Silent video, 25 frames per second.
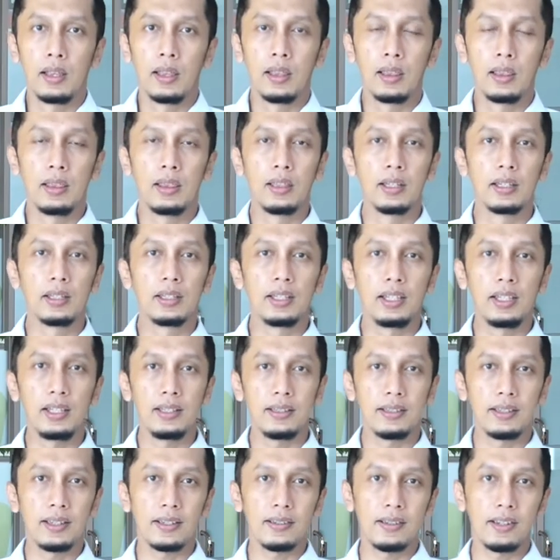The key
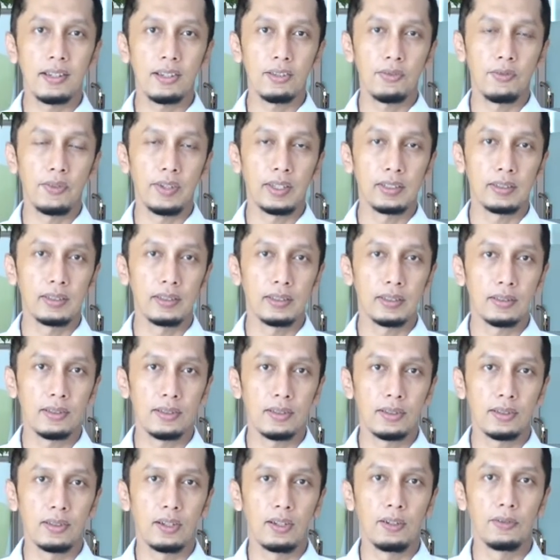success
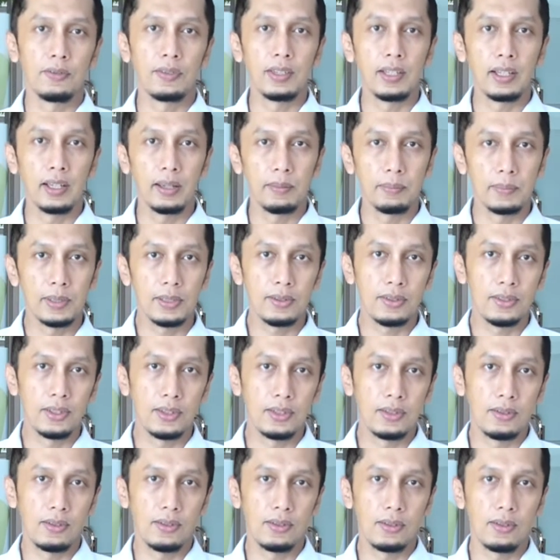factors of the
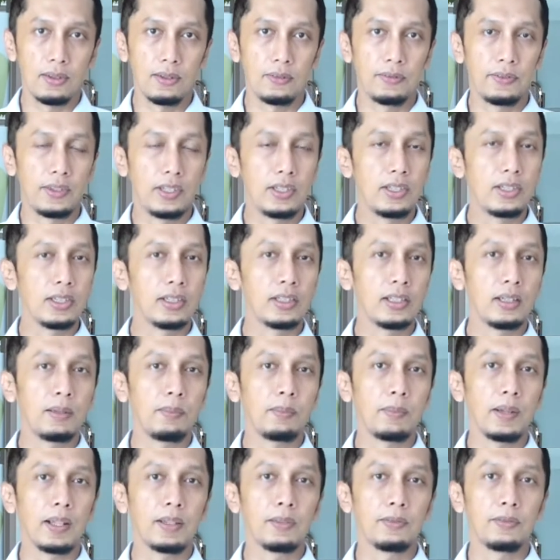emergence of digital
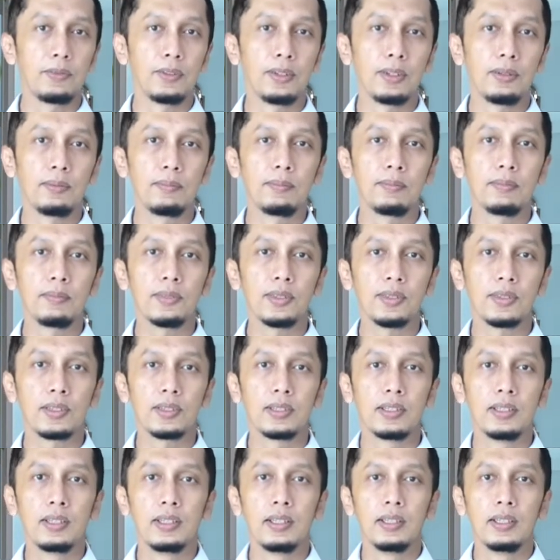platforms
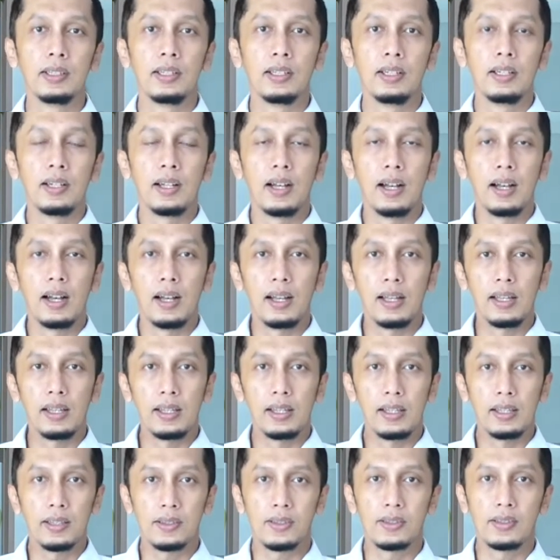
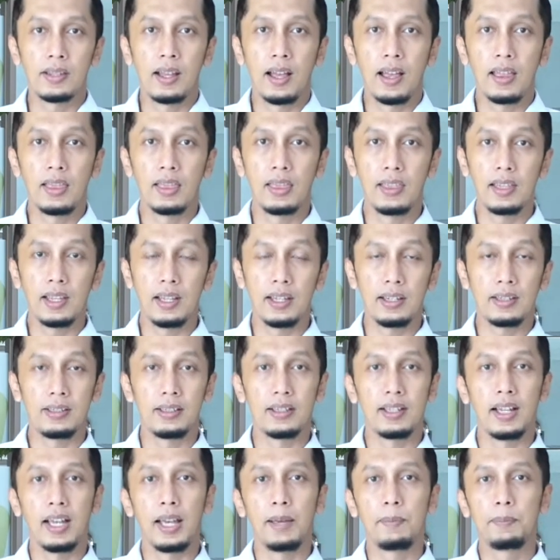is their
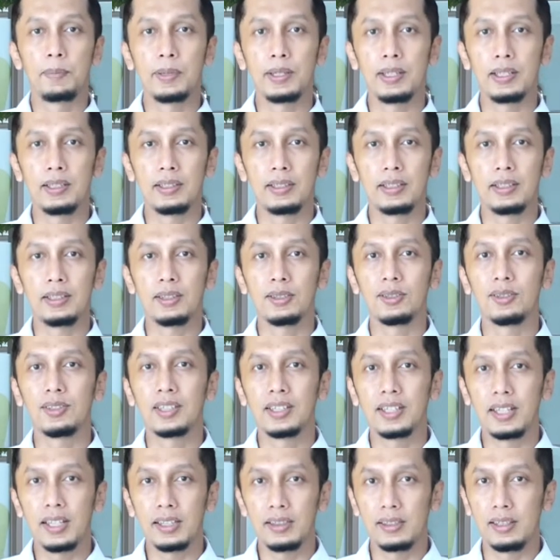ability to
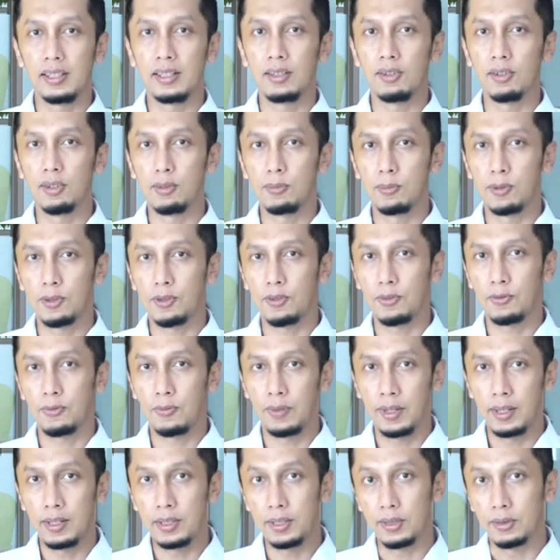create enormous
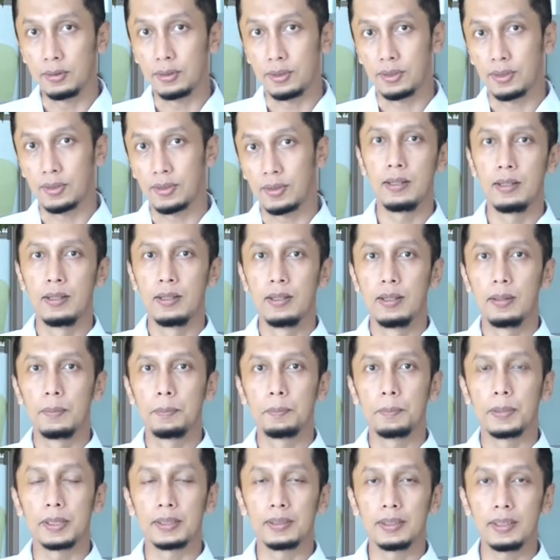values,
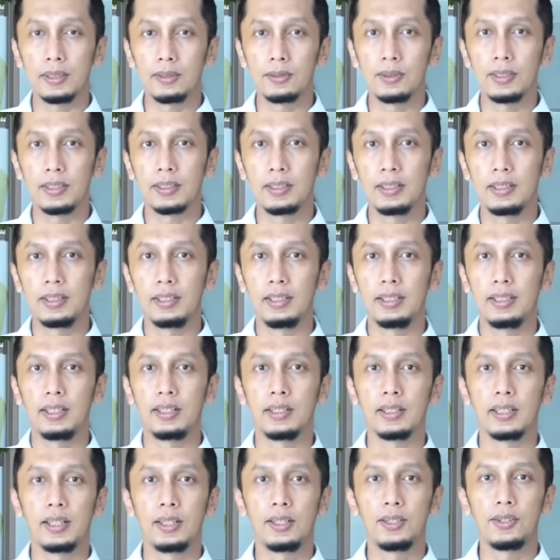particularly in
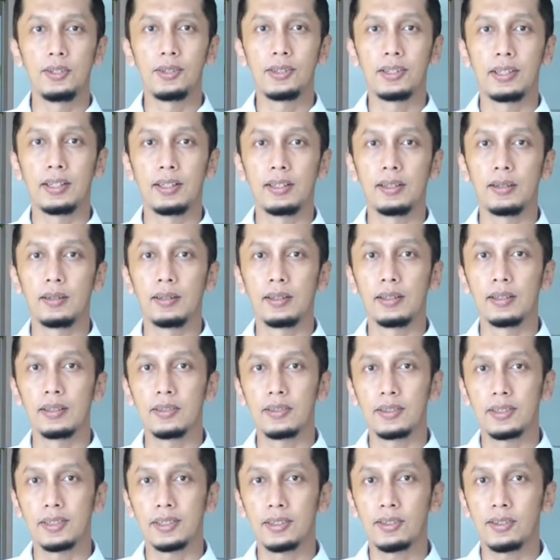reducing
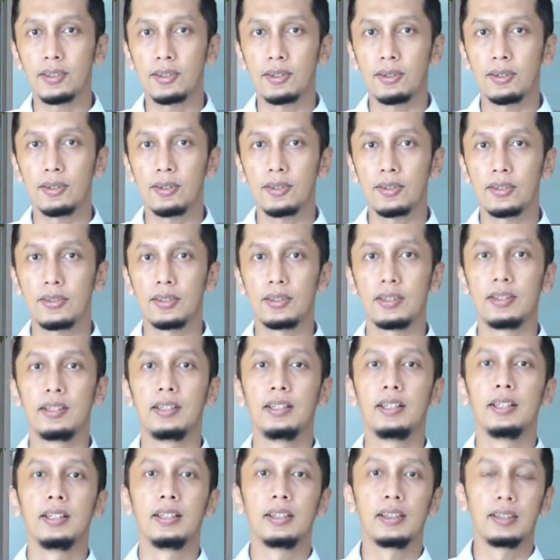search costs,
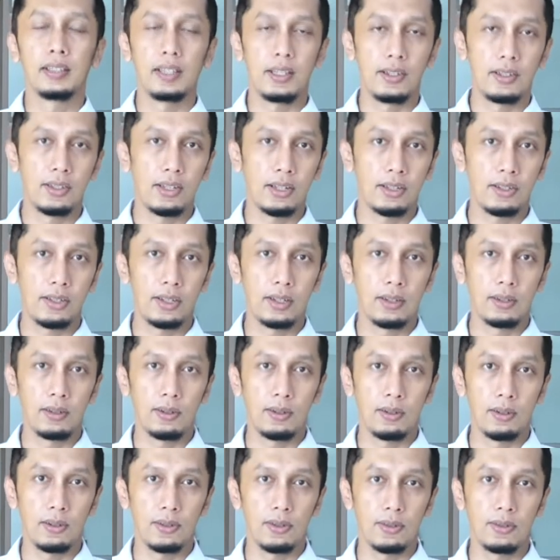transaction
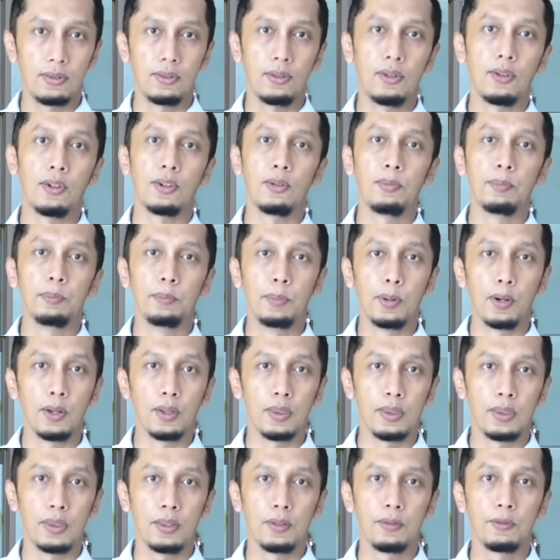costs, or both
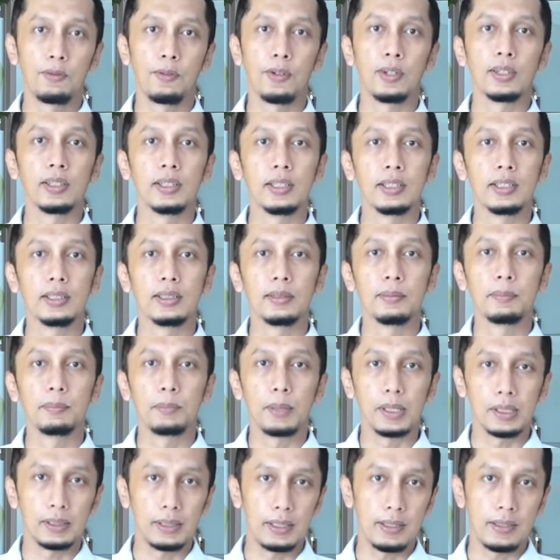for the
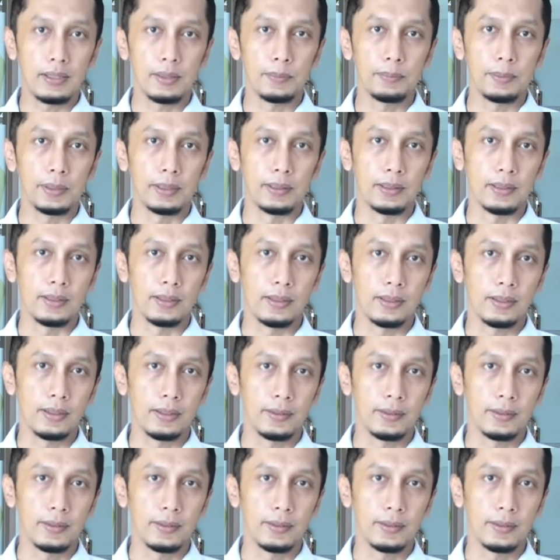participants.